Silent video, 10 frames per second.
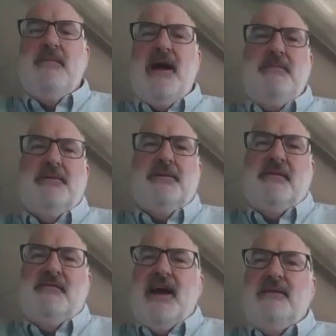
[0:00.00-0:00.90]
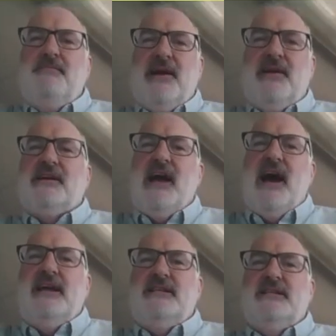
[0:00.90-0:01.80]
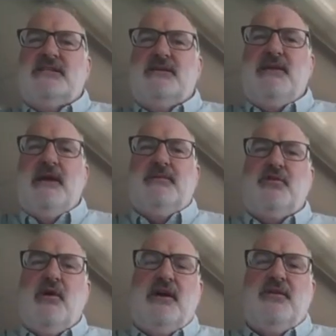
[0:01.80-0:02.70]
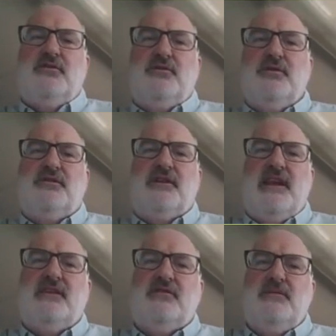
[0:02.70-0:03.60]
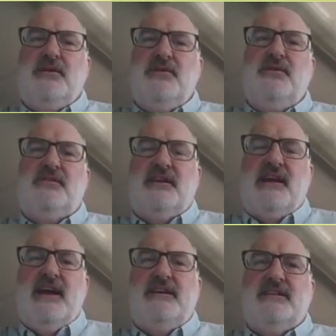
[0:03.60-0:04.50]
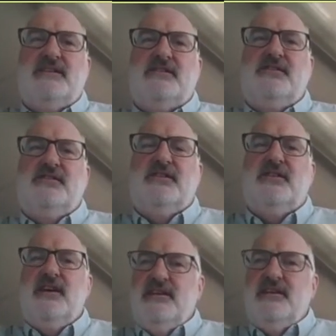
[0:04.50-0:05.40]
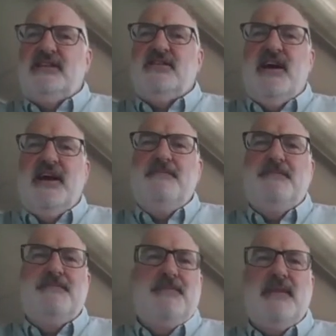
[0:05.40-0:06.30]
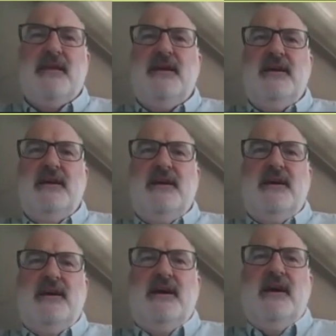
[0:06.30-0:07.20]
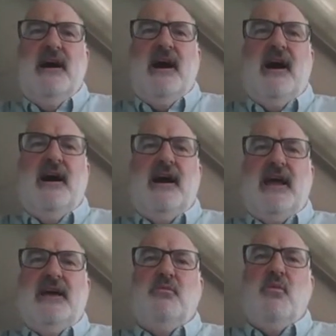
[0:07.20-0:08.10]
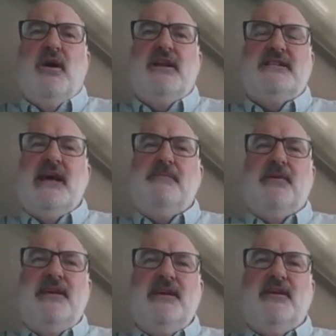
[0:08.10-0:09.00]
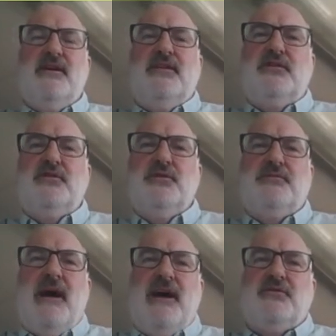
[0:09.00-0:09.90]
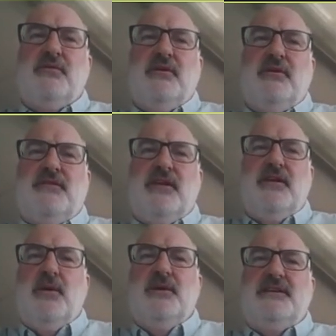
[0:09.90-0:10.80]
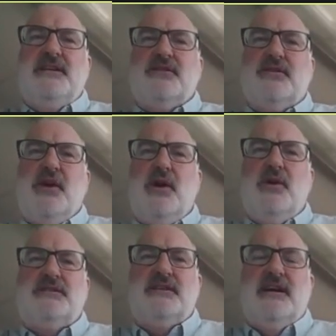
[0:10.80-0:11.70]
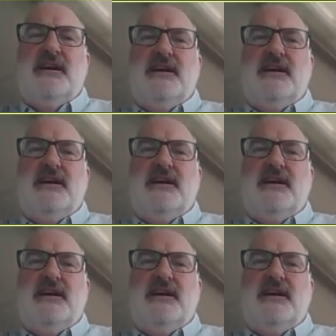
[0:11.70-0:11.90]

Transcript: we might be able to provide better guidance to be able to show how those tools can actually be used in guiding decisions. Next slide. And one example here in the tools module of the NOAA Digital Coast,